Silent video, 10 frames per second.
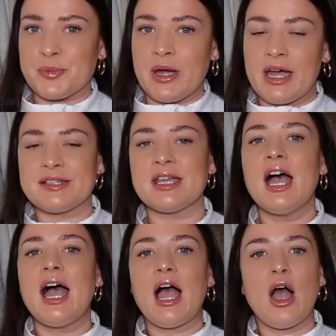bras.
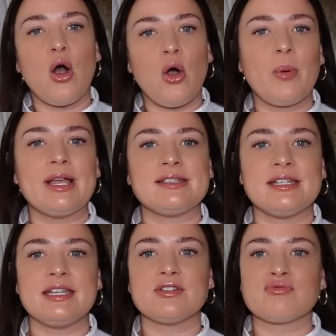I always
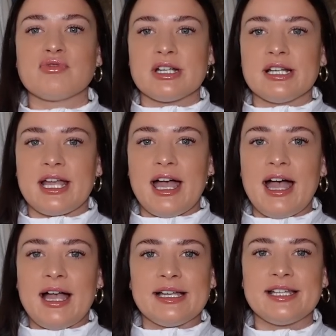need really
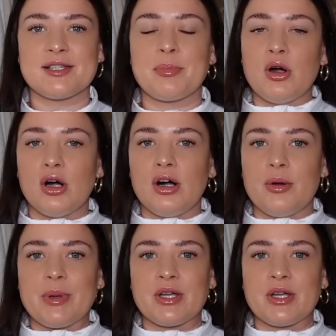high support,